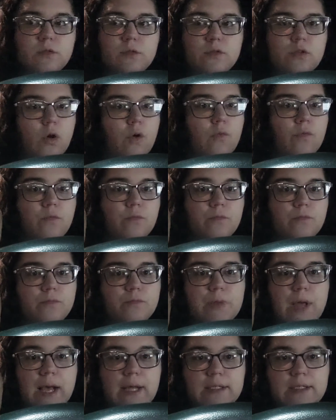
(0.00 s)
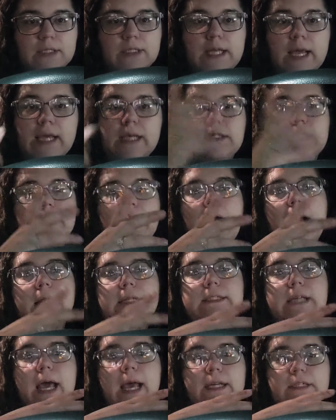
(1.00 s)
Don't hesitate to
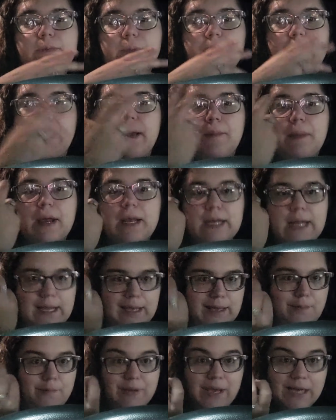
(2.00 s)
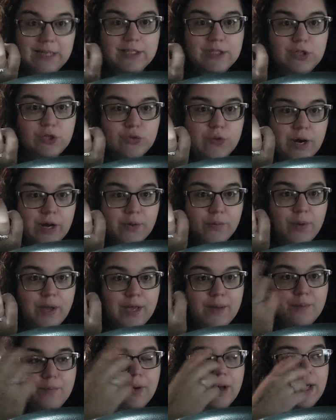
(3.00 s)
contact me. I might not get back to you right
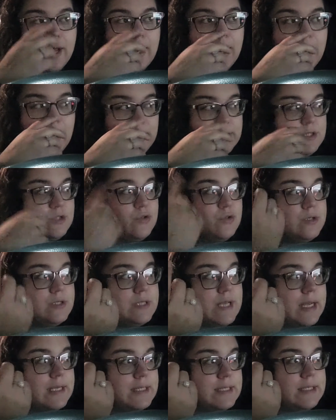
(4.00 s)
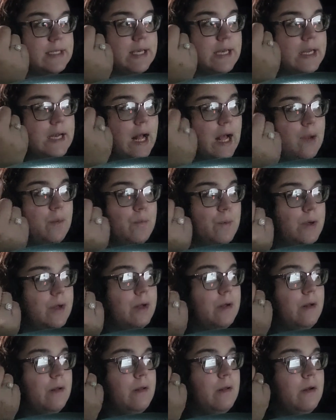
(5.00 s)
away, but as soon as I see it, I
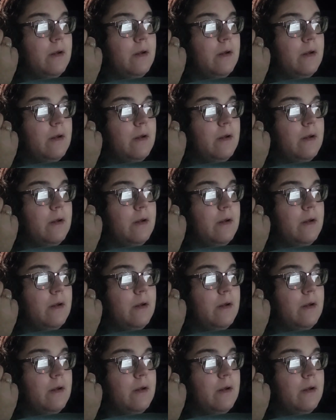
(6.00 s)
will